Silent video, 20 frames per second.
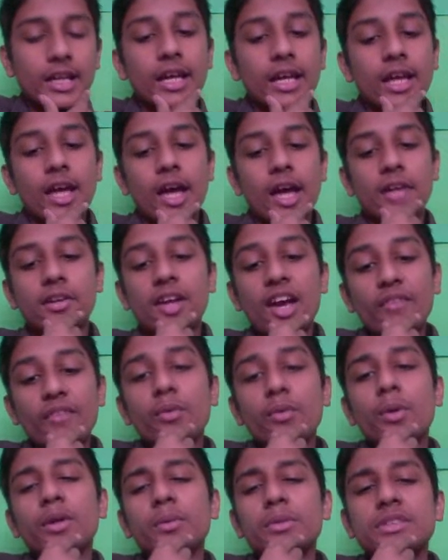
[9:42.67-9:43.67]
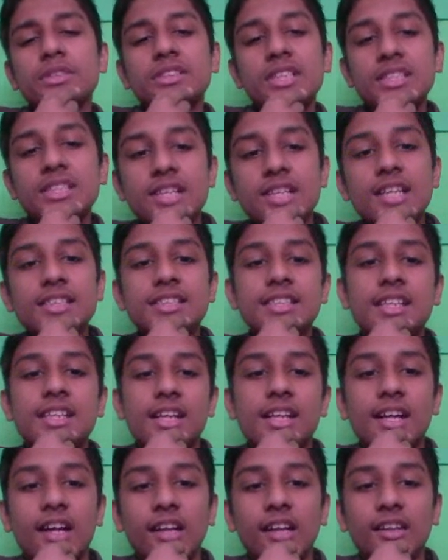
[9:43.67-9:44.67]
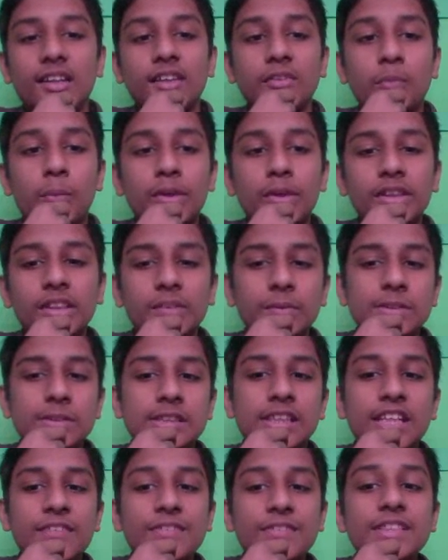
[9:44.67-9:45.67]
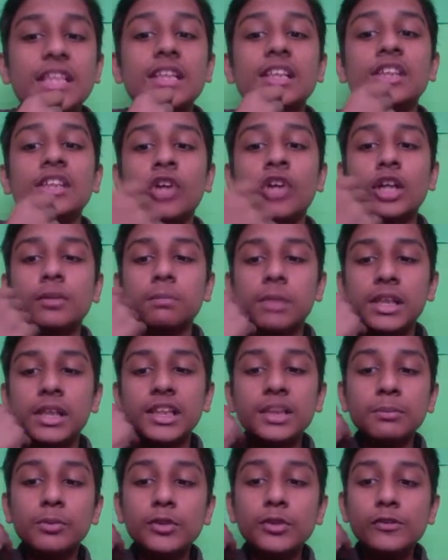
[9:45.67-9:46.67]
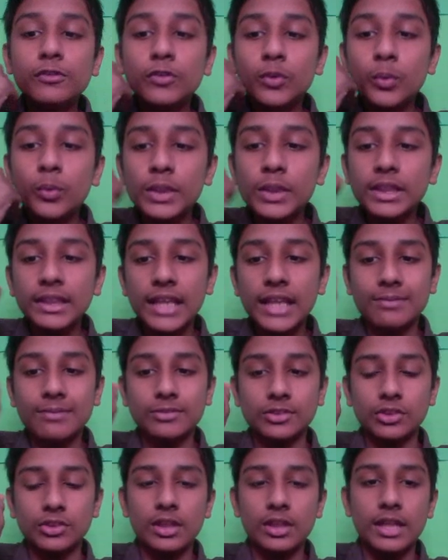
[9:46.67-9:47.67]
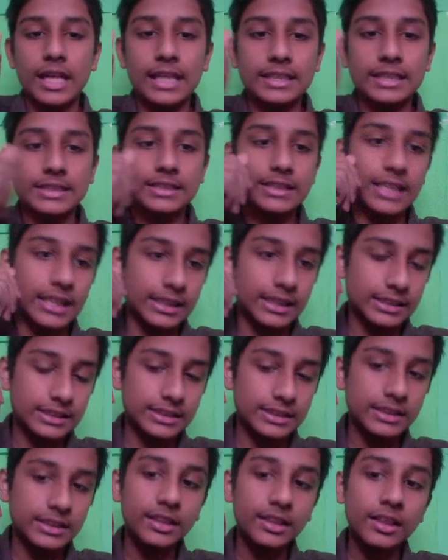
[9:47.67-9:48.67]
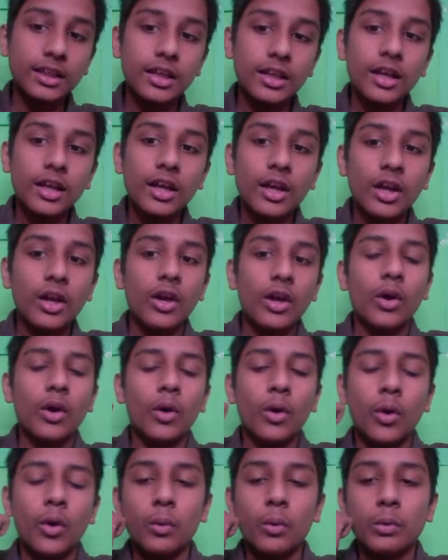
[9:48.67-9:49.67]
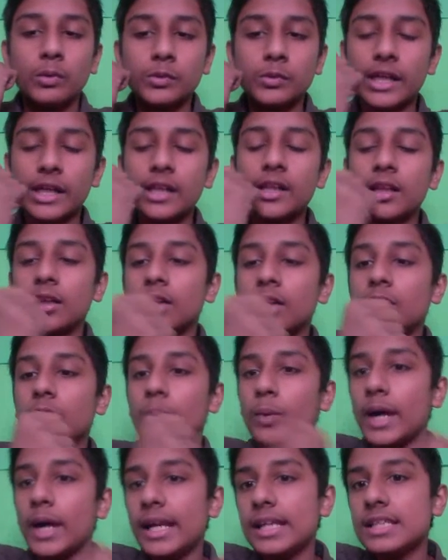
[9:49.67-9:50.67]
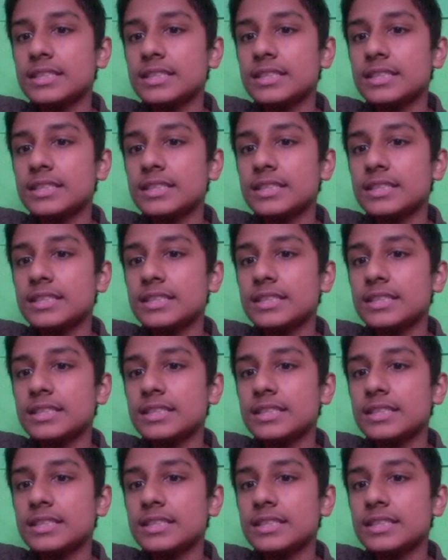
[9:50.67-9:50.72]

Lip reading: and everyone was discussing here that Vidit would definitely not play the move queen captures on h6. Well, why is